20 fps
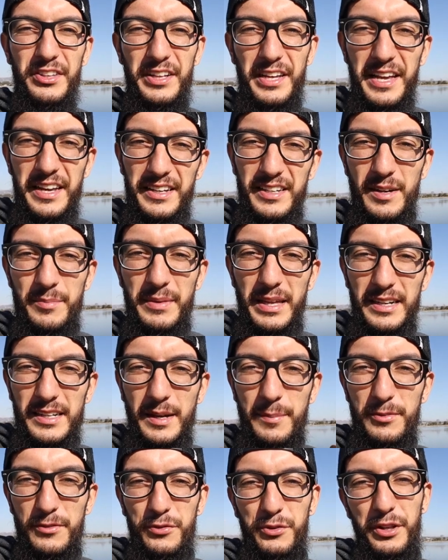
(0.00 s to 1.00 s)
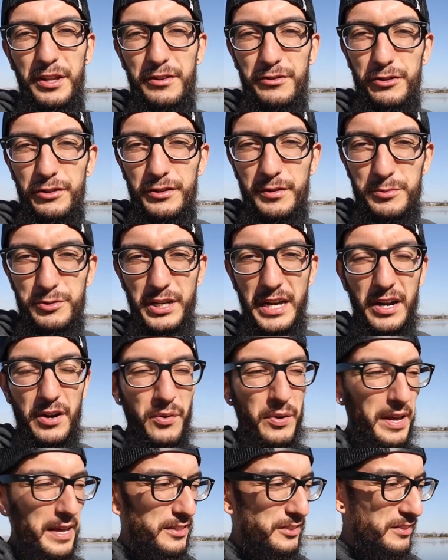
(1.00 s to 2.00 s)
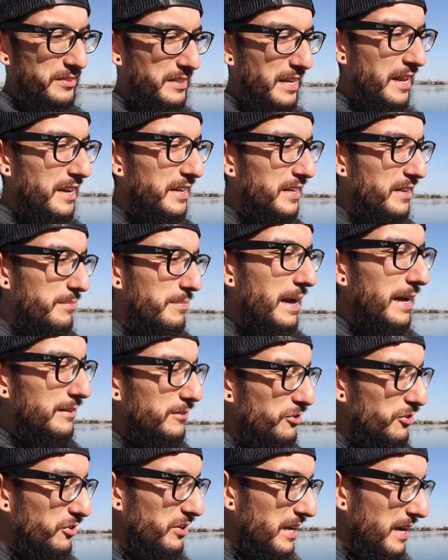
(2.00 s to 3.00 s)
the income that comes for this YouTube channel and just kind of get back to you